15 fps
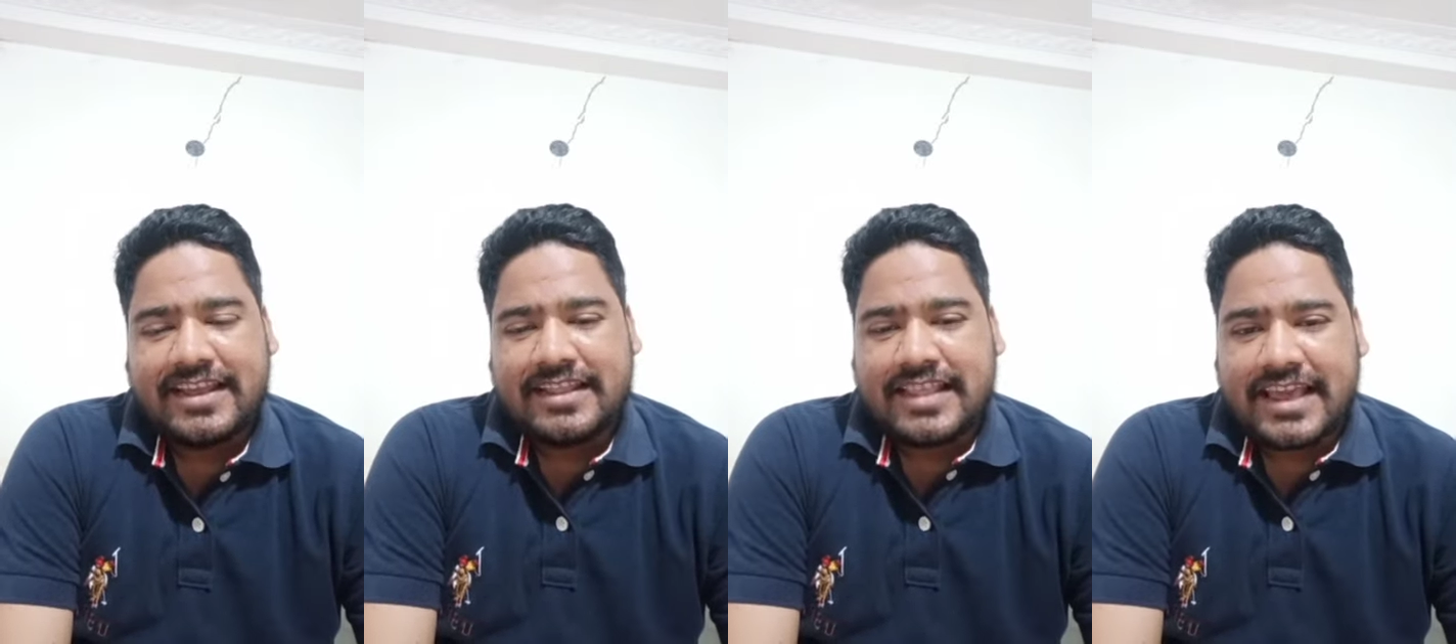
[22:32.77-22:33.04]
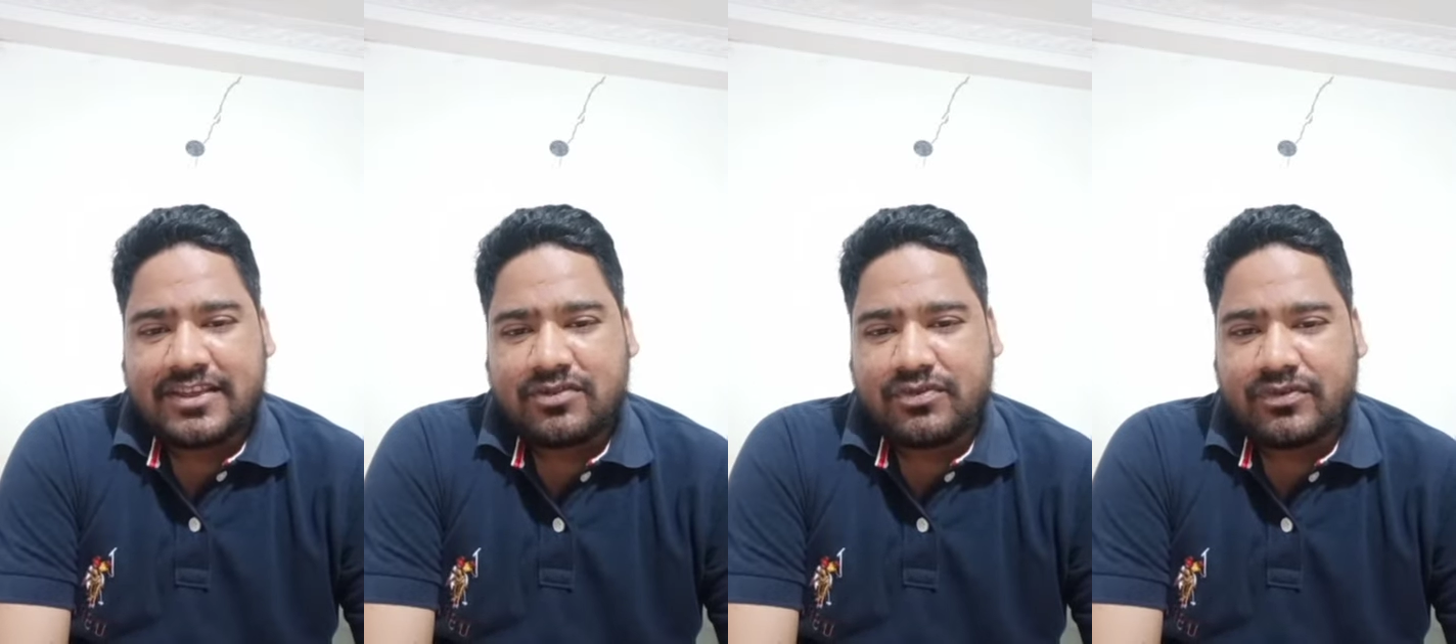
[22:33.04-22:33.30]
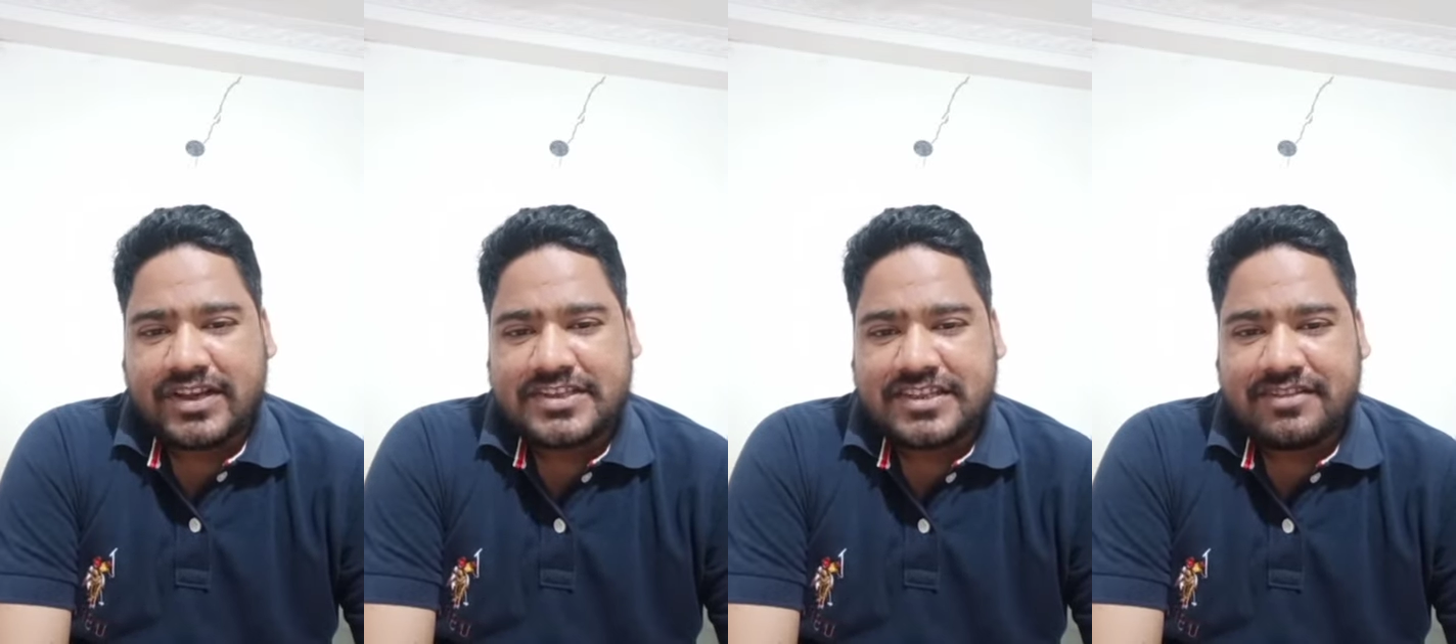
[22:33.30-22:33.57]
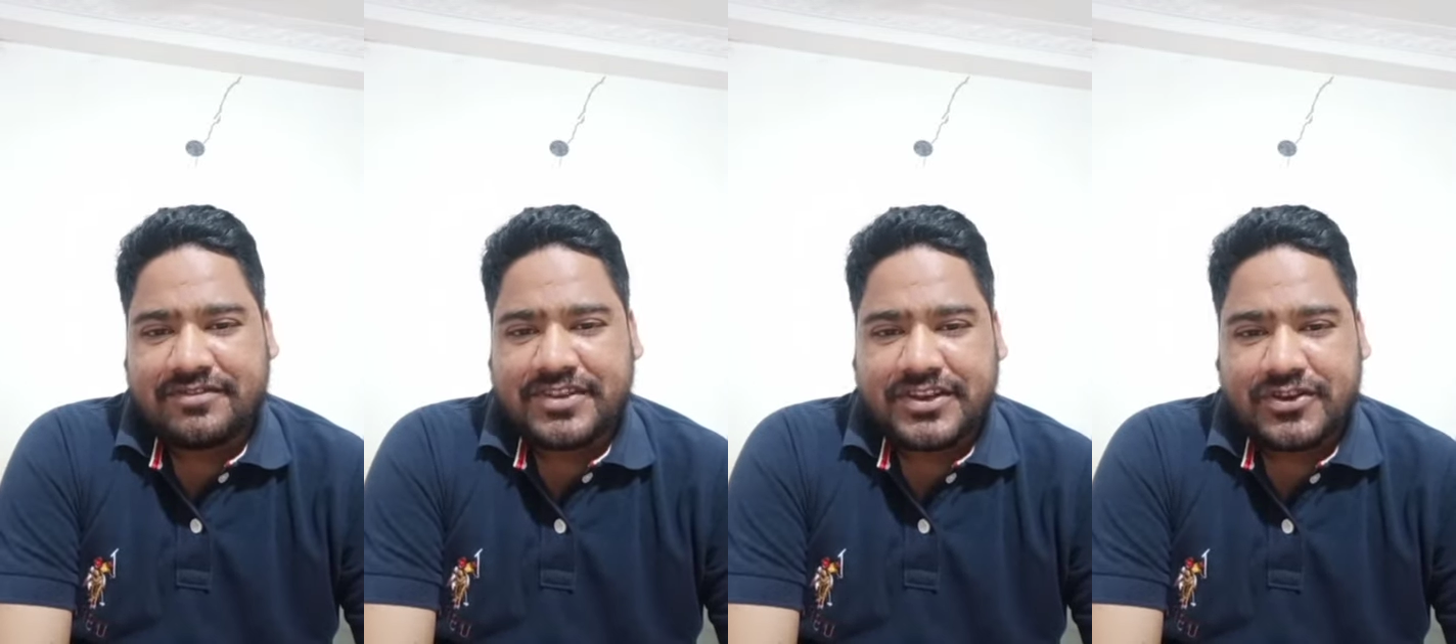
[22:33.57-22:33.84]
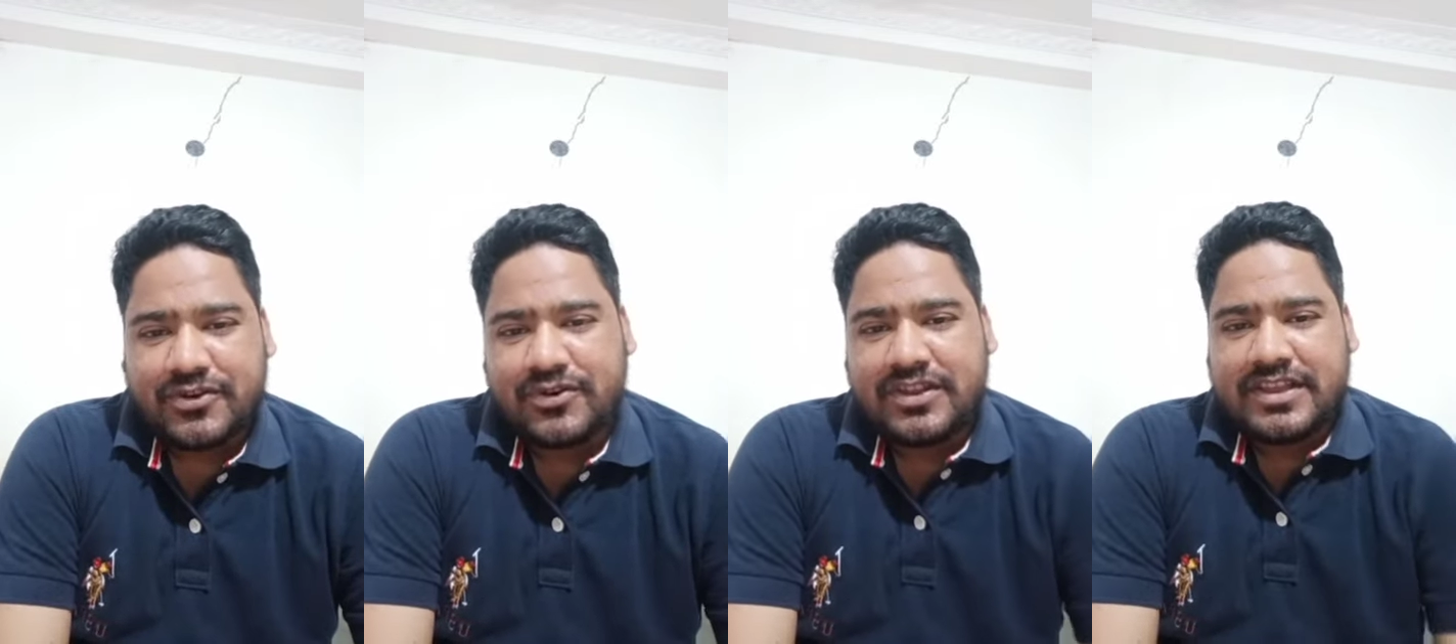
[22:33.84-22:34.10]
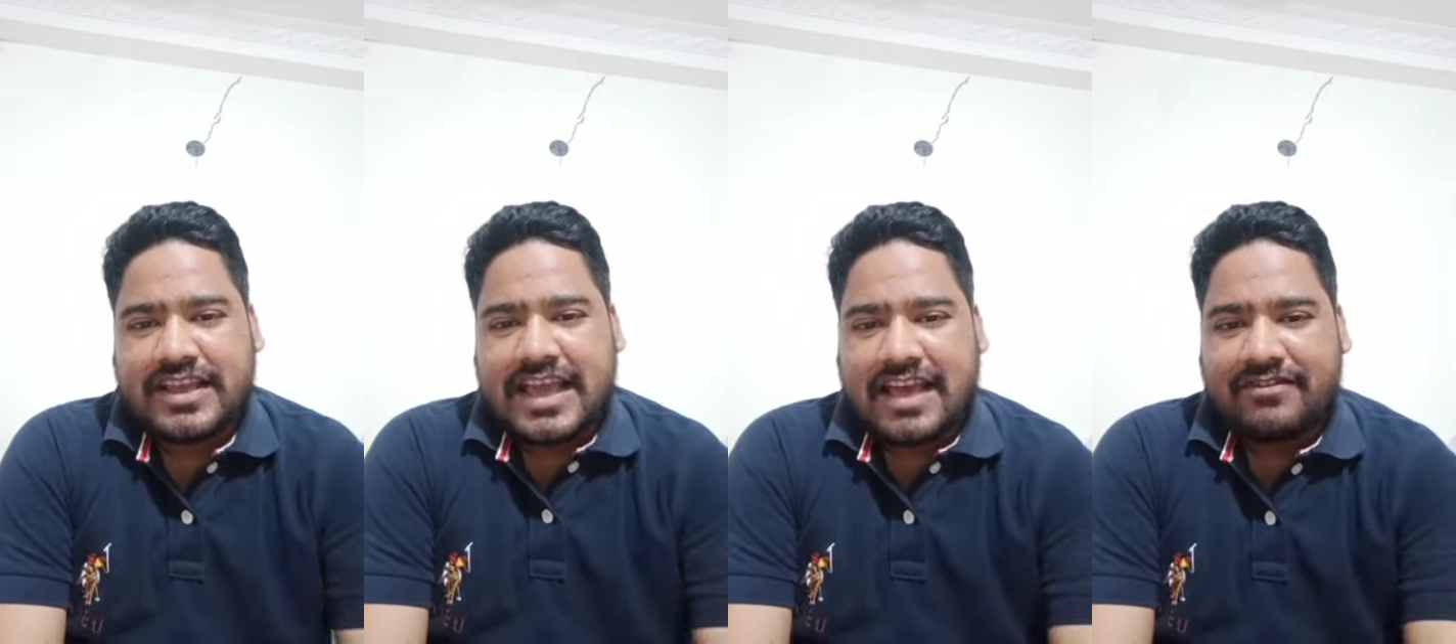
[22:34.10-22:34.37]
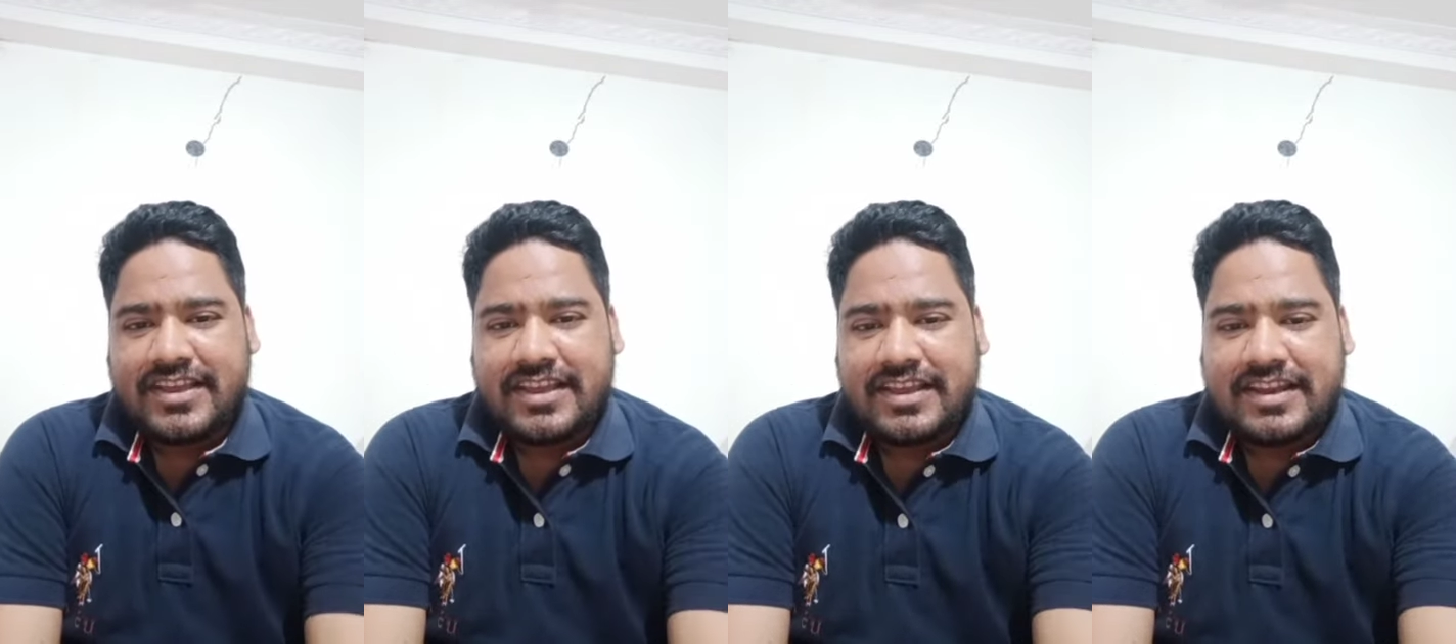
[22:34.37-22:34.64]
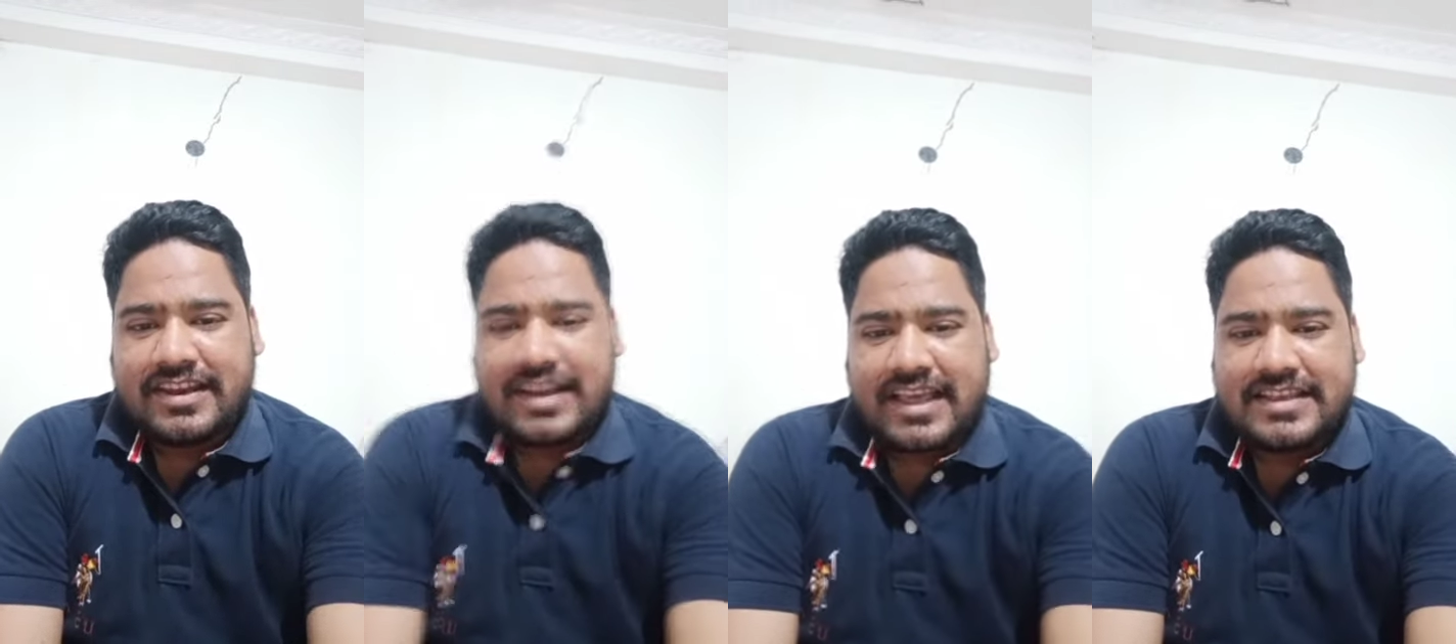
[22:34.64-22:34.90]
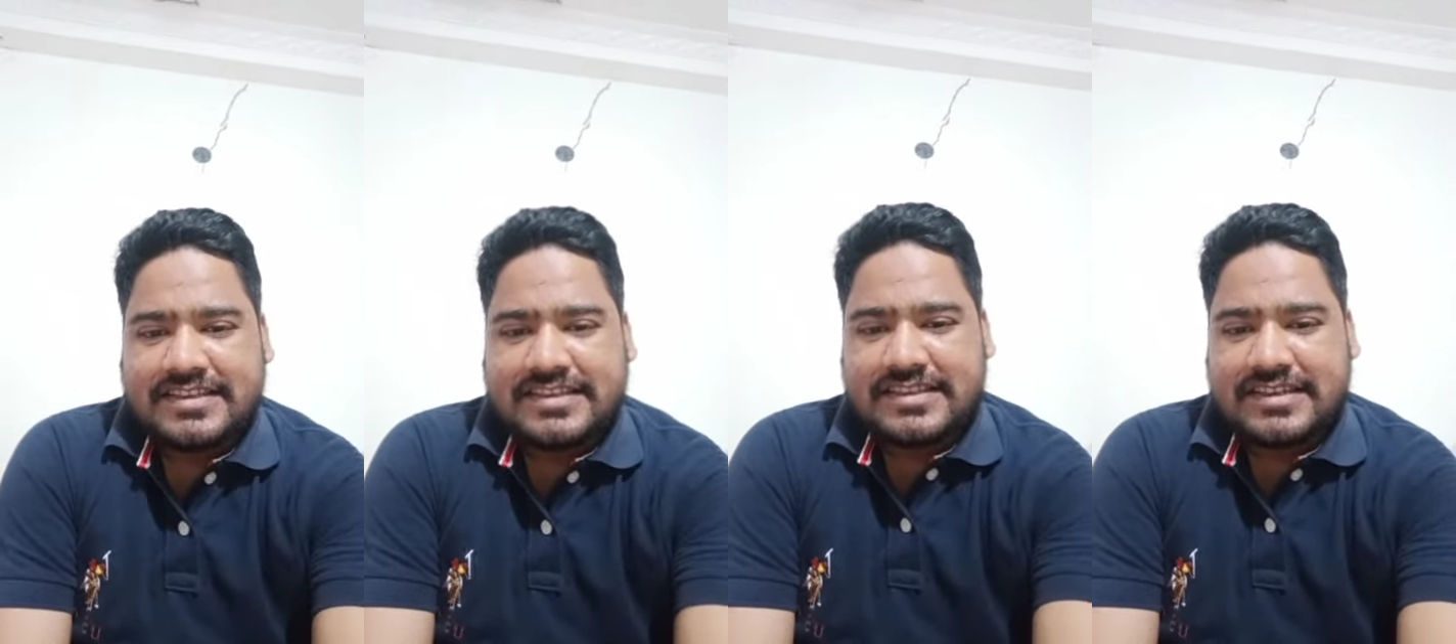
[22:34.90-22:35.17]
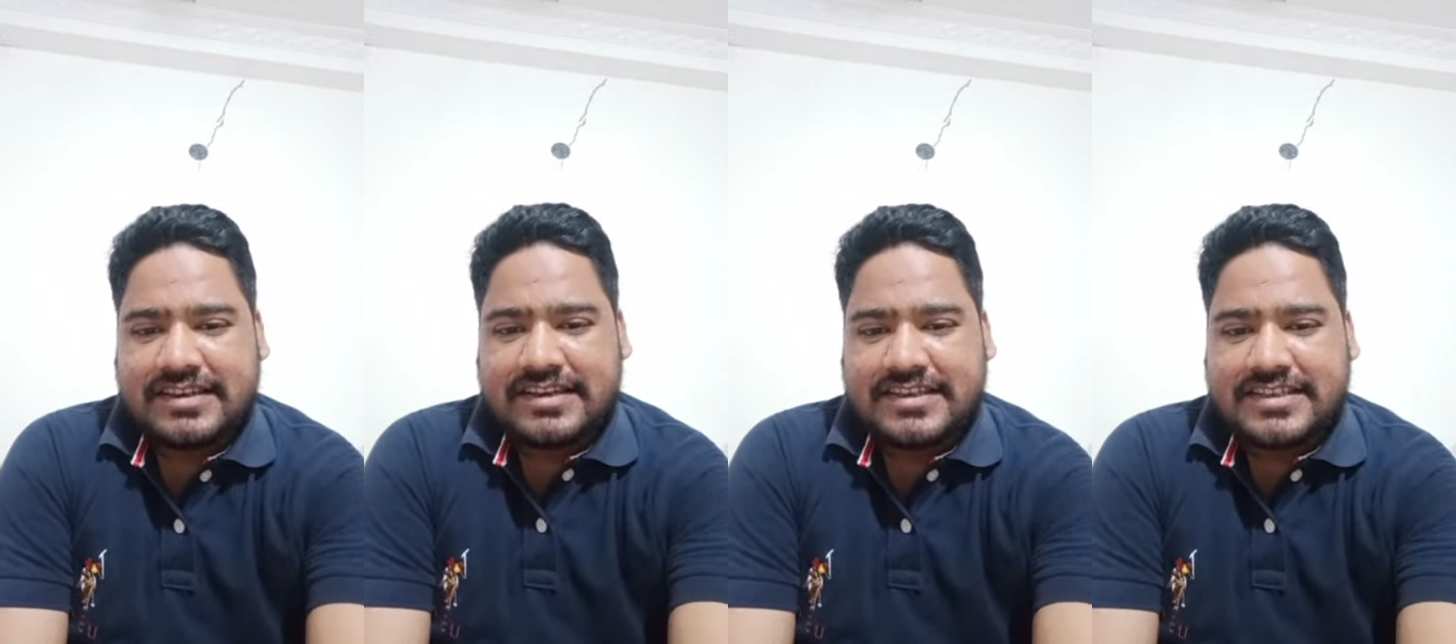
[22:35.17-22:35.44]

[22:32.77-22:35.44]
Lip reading: Thank you for watching the video. Have a nice day.